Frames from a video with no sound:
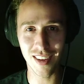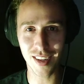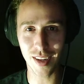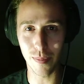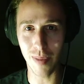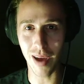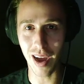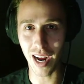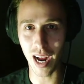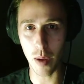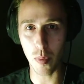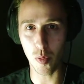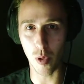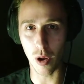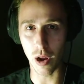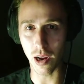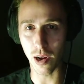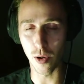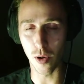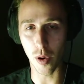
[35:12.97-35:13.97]
to back up
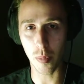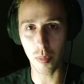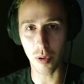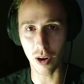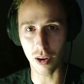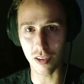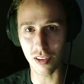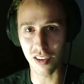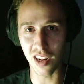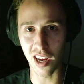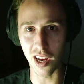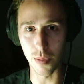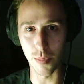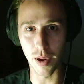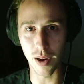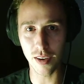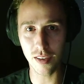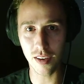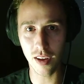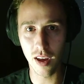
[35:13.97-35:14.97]
why gore appears in
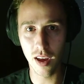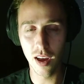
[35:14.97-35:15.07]
nightmares.